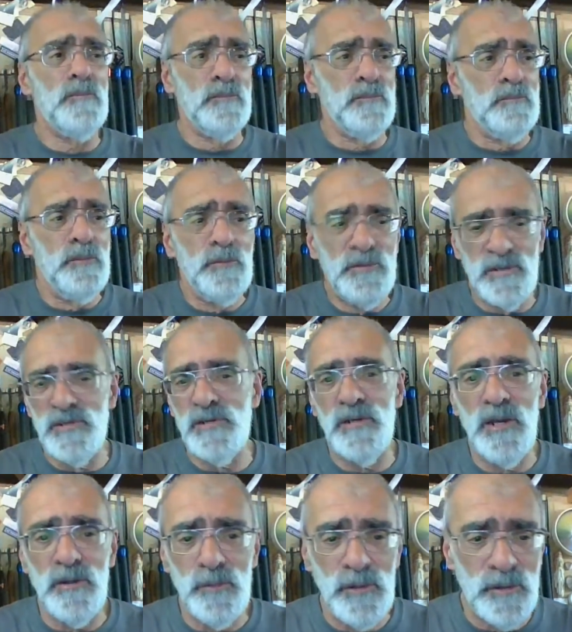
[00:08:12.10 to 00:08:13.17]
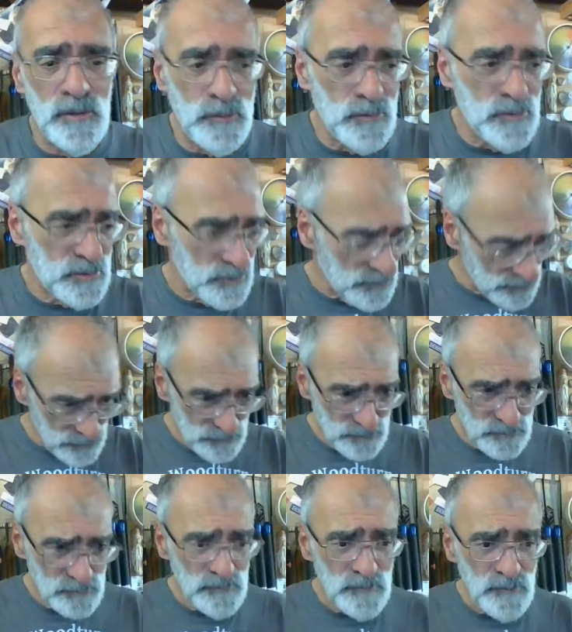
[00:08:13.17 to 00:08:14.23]
we'll just see how it goes.
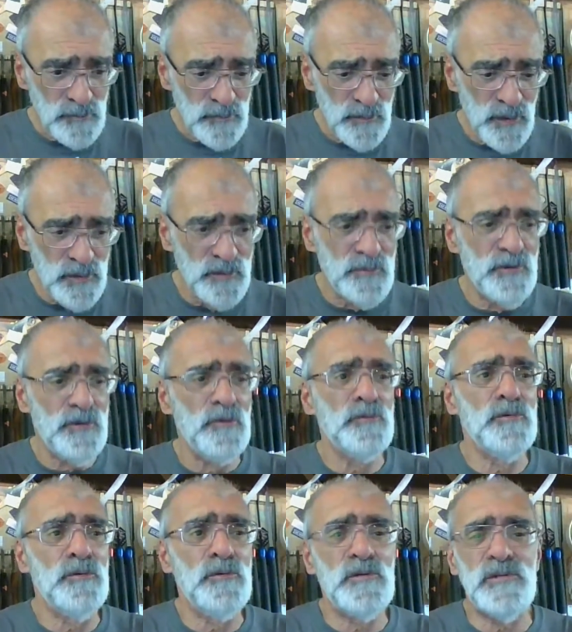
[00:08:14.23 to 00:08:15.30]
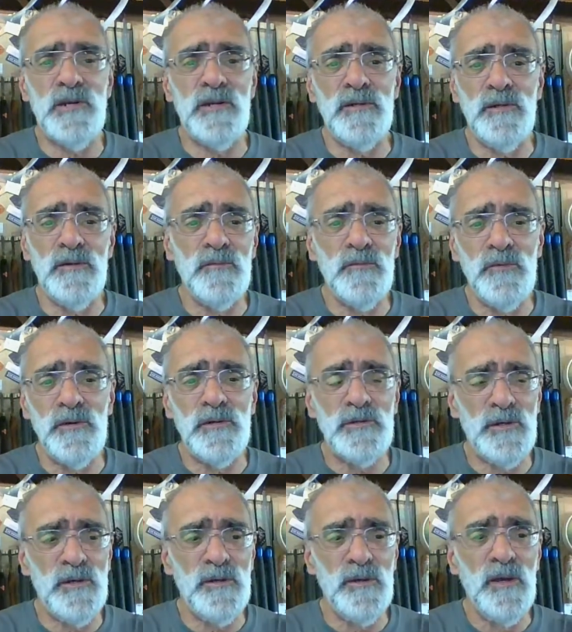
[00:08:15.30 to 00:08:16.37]
And if I don't do the sanding and
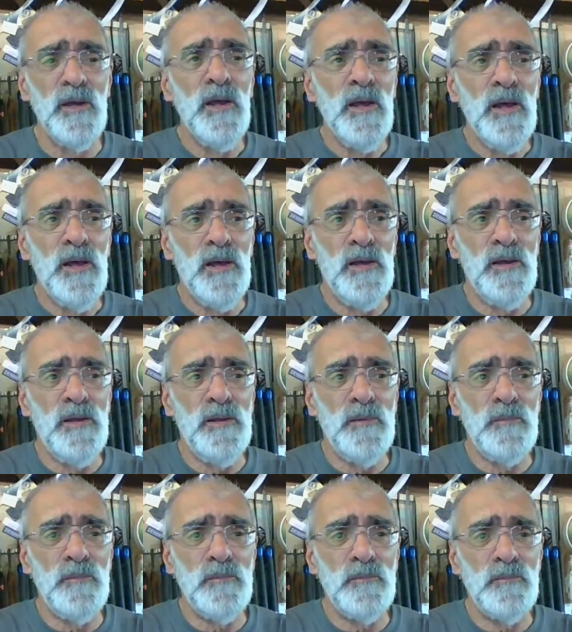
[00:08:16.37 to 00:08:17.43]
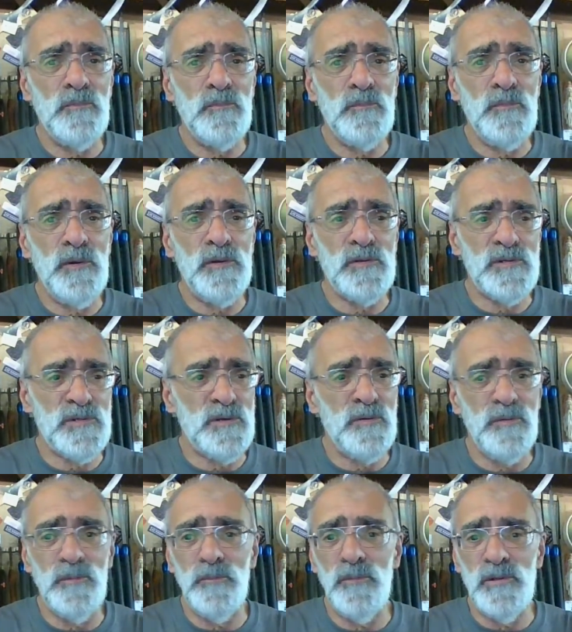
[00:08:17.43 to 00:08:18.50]
finishing, um, because
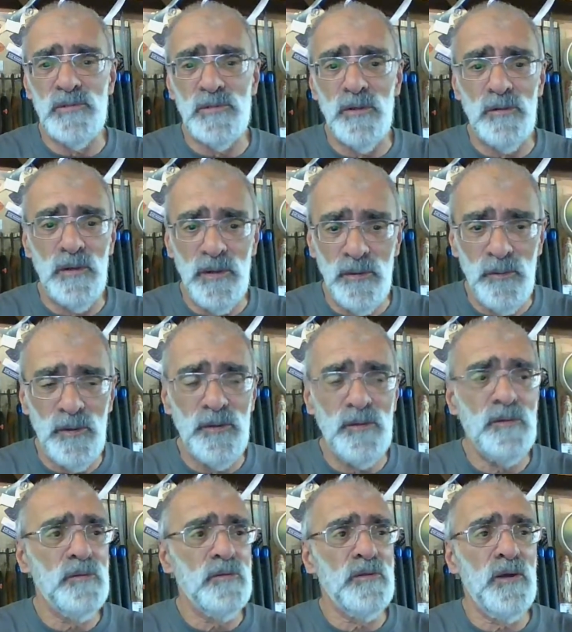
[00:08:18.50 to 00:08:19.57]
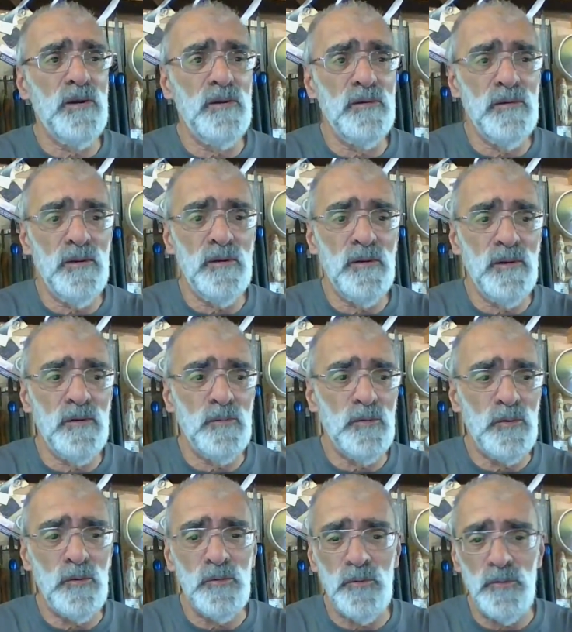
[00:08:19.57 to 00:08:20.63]
time is not allowing, then I will
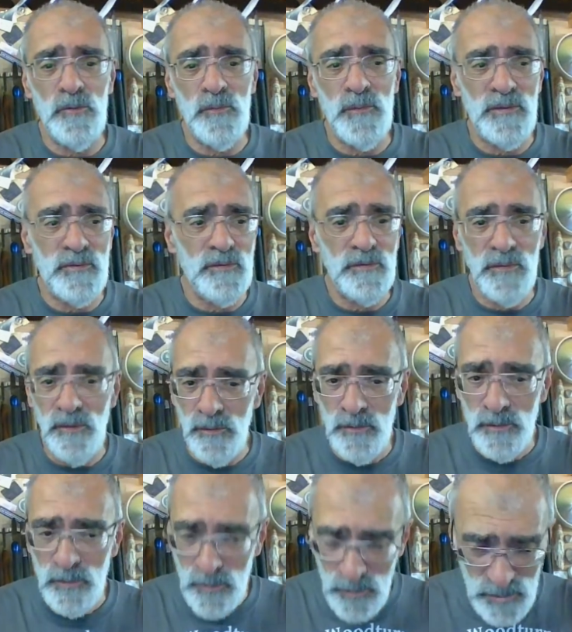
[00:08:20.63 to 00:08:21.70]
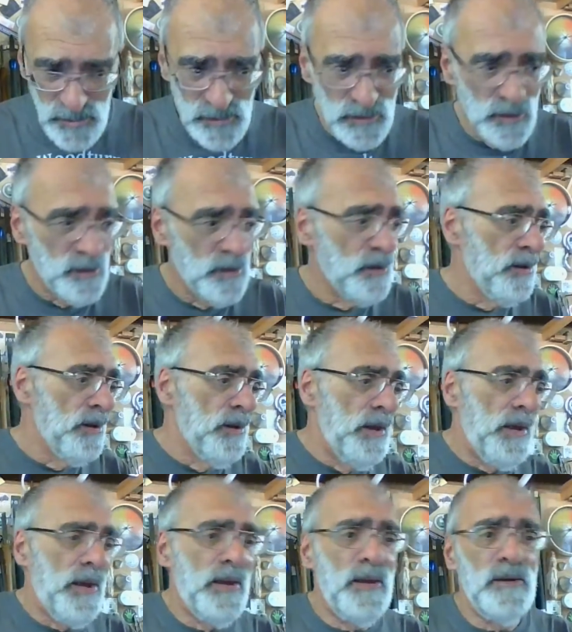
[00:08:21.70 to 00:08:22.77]
go through the method that I use.
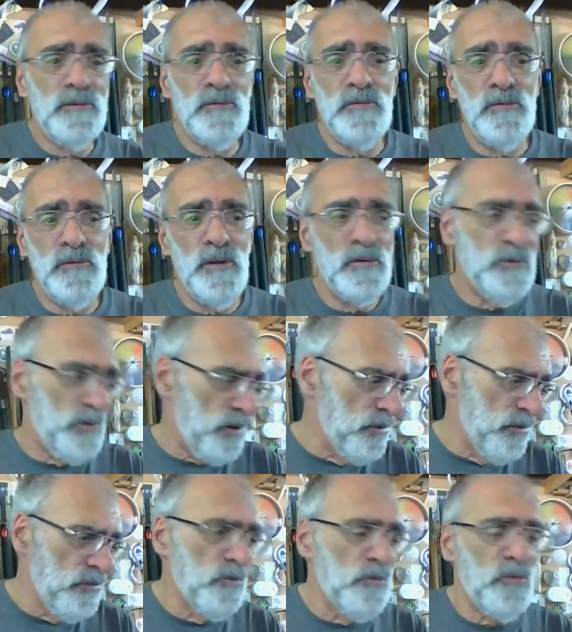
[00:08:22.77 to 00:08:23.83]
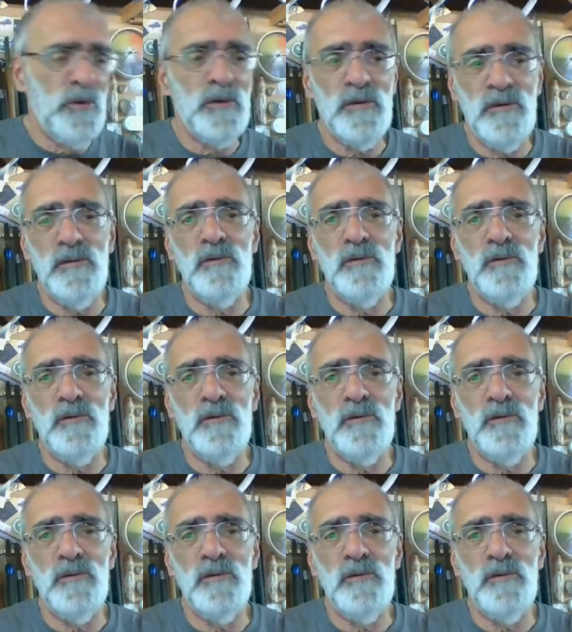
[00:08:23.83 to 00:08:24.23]
And I, I think